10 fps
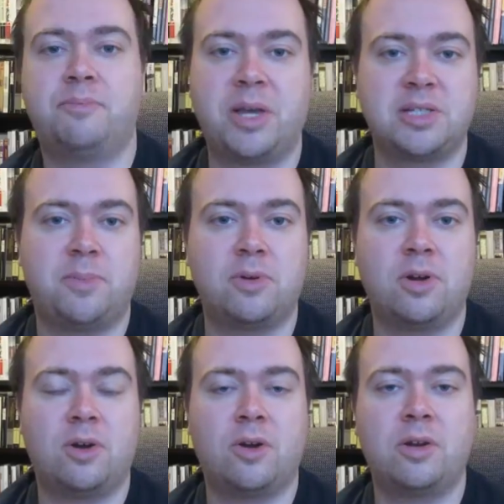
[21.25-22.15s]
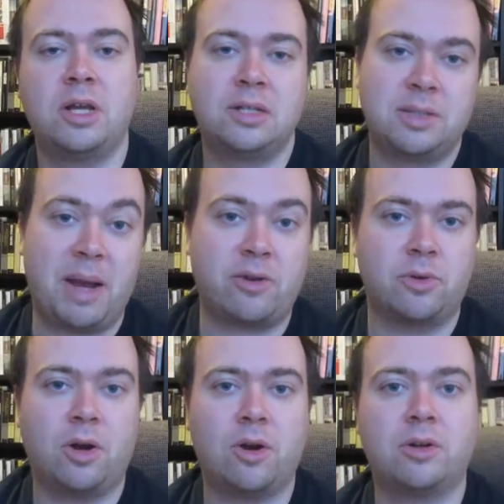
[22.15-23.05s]
baseball card, tobacco
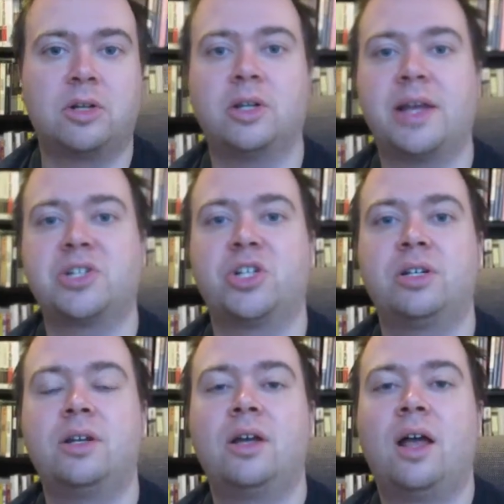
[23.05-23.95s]
card collection,